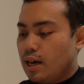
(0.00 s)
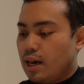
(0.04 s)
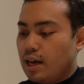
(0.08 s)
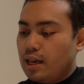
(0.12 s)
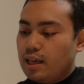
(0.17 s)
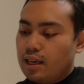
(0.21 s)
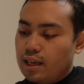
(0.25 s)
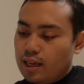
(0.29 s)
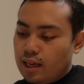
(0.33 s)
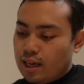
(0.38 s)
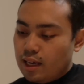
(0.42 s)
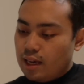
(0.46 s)
I
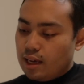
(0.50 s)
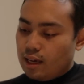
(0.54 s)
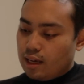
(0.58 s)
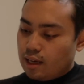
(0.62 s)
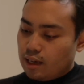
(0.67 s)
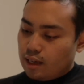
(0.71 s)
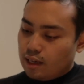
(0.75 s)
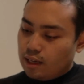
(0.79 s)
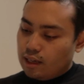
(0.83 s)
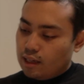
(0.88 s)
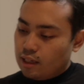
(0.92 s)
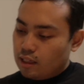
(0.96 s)
kick
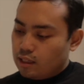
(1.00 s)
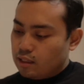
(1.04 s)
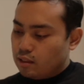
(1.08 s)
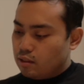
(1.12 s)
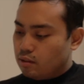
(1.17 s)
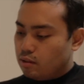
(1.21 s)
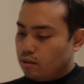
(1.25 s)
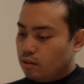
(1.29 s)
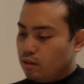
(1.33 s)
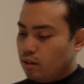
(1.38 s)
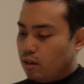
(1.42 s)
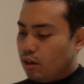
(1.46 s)
is
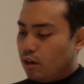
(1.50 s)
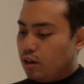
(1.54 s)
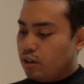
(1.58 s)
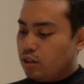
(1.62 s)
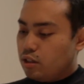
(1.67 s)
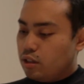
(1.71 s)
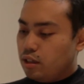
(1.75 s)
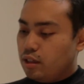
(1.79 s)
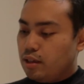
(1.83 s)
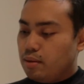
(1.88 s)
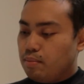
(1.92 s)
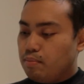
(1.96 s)

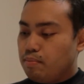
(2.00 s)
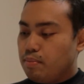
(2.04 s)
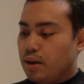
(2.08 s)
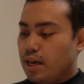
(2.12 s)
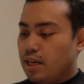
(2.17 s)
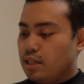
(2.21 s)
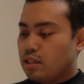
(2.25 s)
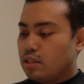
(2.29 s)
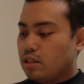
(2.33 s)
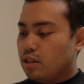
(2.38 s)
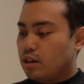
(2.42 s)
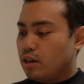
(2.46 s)
largely
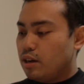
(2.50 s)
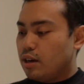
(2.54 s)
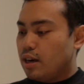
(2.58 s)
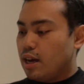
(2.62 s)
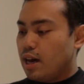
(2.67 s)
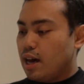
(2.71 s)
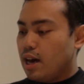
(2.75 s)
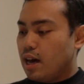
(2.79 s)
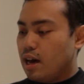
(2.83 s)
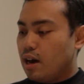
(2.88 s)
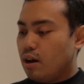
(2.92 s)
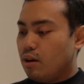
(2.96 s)
based on
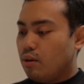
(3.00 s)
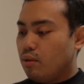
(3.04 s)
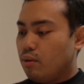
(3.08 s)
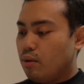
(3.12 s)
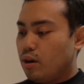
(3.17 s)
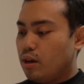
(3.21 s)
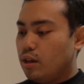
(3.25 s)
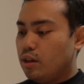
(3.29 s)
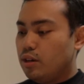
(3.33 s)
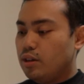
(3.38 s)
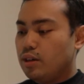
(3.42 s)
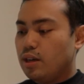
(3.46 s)
how
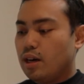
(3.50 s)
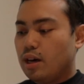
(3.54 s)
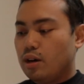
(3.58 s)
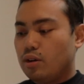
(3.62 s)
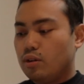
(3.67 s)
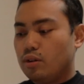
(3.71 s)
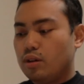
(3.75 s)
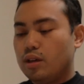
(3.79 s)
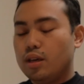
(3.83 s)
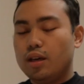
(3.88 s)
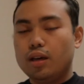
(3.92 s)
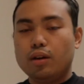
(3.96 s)
I learned how to
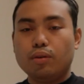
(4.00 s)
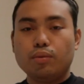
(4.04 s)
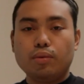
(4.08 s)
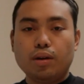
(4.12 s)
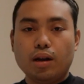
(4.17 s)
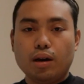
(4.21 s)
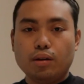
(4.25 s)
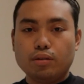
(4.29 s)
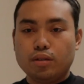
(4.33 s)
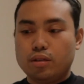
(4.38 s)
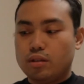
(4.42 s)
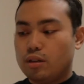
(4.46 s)
kick when
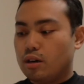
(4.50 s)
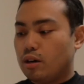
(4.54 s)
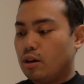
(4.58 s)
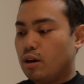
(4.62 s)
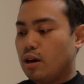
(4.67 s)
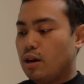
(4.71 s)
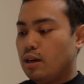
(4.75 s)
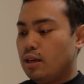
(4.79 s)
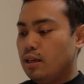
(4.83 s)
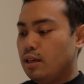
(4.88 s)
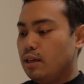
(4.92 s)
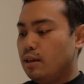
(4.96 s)
I was in
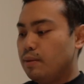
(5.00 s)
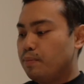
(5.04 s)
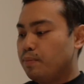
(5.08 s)
karate.